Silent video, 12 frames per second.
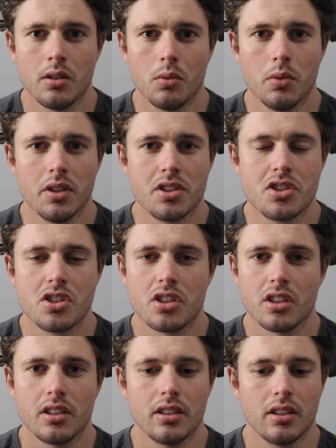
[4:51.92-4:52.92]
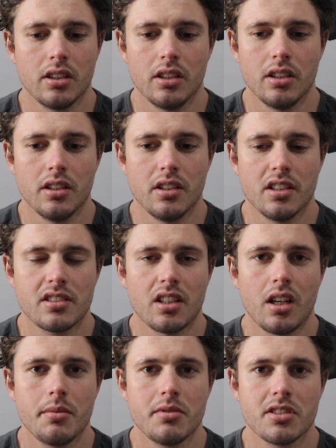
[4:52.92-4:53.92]
which the
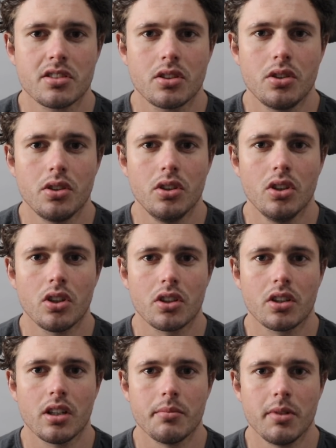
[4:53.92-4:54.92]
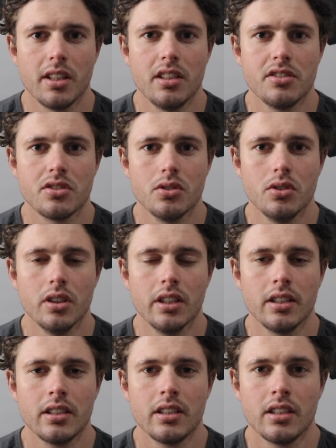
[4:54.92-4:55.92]
time just could not come any sooner.
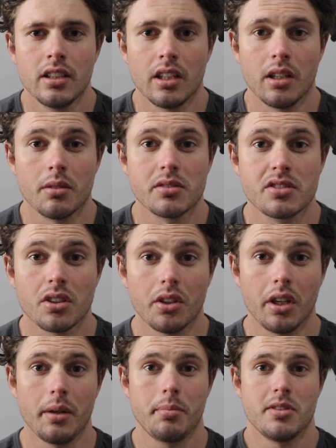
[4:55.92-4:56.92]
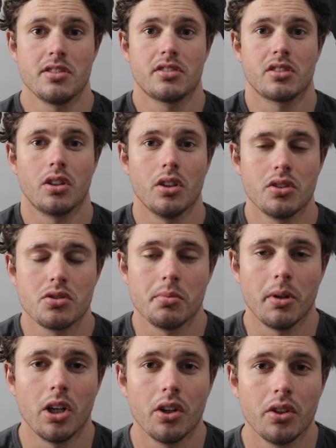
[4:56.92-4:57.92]
And I was so happy just to go to
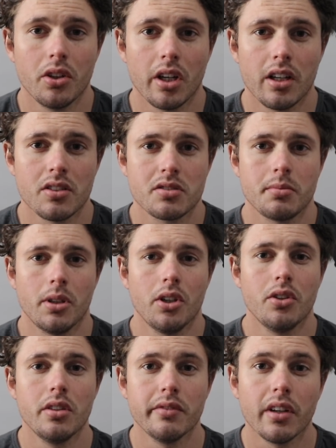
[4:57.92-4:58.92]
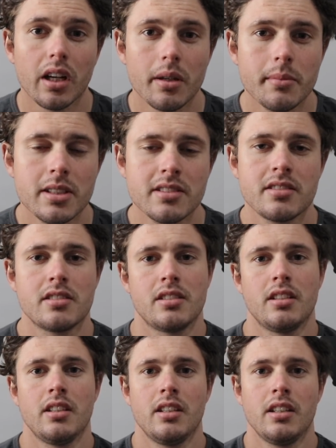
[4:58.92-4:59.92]
my own house, my own environment,
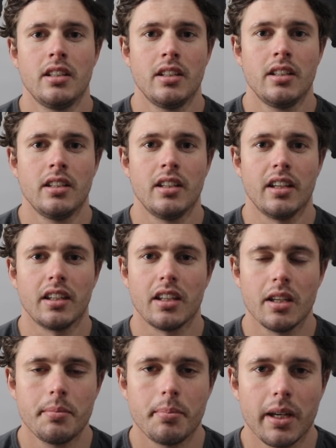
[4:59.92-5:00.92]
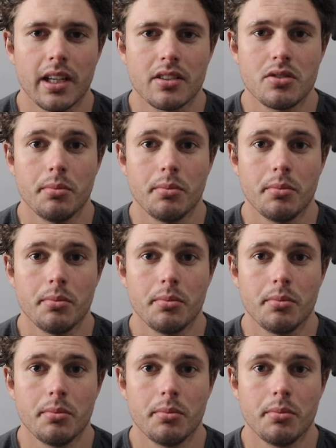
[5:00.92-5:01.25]
get back to